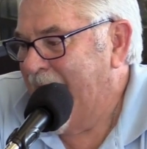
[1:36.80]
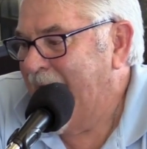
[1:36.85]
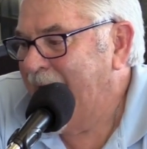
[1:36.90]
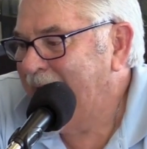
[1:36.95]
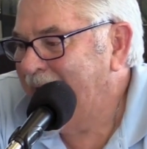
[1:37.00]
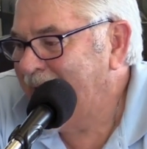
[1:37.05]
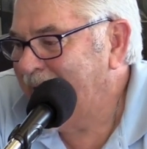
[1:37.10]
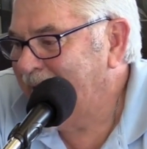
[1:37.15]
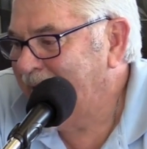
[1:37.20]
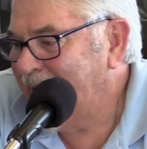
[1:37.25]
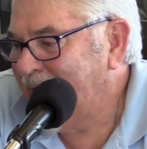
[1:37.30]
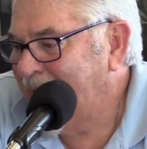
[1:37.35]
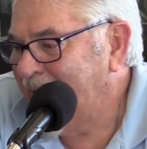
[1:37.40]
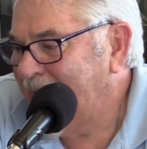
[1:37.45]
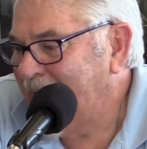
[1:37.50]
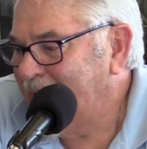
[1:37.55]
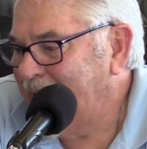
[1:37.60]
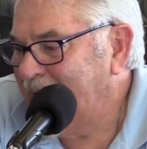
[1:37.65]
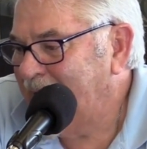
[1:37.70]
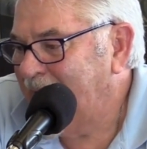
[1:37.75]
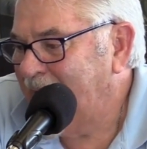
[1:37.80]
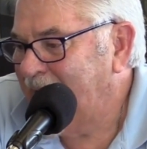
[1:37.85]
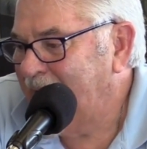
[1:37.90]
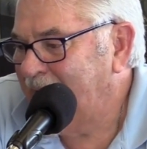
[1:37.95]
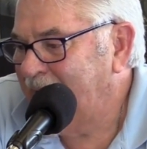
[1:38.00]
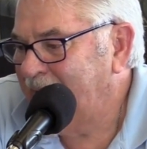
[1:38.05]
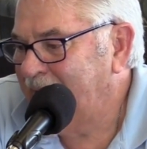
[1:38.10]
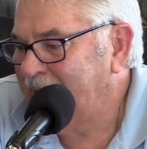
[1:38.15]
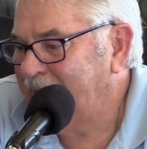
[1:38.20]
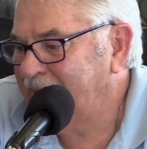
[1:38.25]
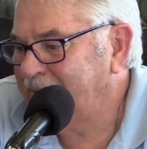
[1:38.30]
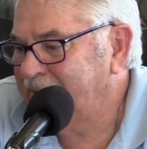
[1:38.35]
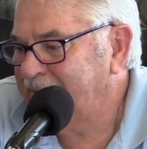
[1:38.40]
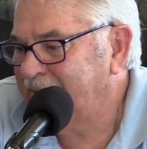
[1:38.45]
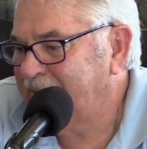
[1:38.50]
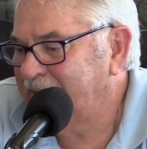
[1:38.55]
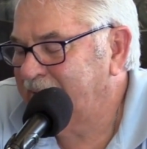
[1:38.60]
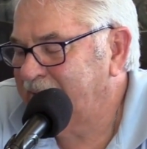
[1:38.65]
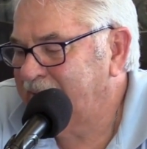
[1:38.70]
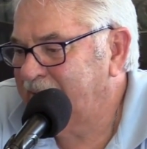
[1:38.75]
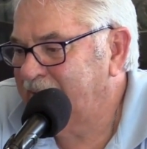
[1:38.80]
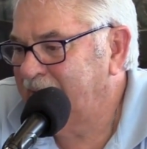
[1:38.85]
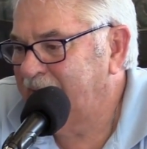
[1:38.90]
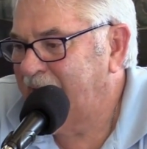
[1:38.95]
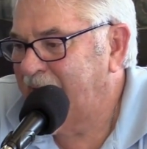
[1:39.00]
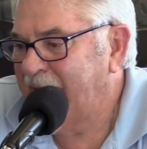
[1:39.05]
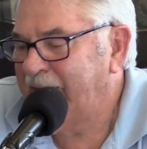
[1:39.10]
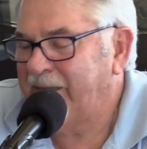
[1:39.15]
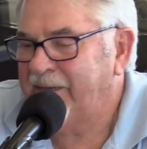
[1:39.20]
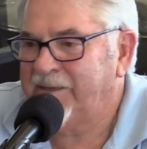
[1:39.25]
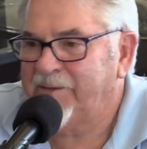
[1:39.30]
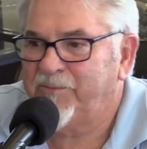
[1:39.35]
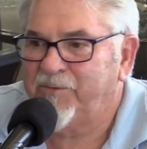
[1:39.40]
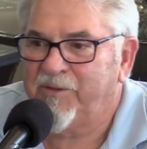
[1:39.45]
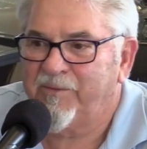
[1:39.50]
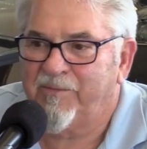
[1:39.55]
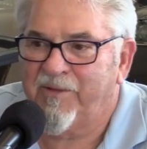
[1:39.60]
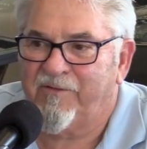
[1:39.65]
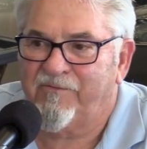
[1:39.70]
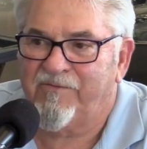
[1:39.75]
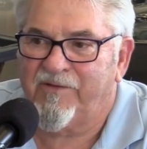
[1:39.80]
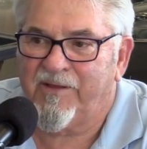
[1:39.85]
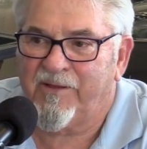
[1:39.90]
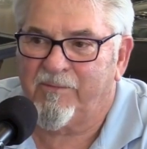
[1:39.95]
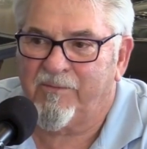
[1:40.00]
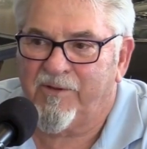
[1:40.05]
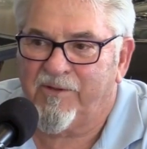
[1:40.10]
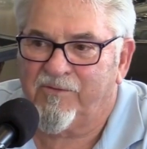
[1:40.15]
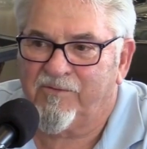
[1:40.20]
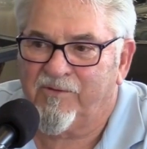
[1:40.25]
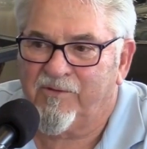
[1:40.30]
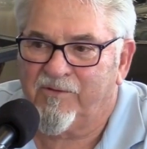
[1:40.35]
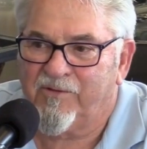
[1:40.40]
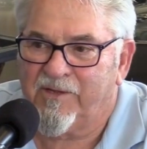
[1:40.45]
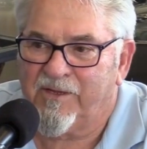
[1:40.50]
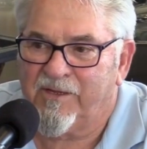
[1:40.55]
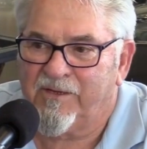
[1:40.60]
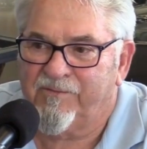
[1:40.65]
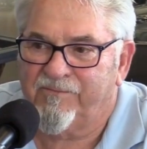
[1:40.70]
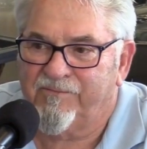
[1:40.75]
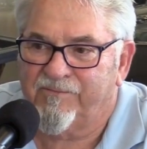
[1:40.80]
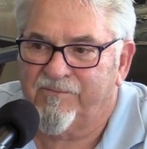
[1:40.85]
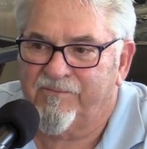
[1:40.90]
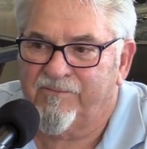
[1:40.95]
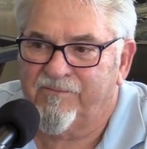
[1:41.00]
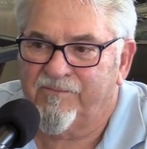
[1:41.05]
I hate that I had to put my family through that.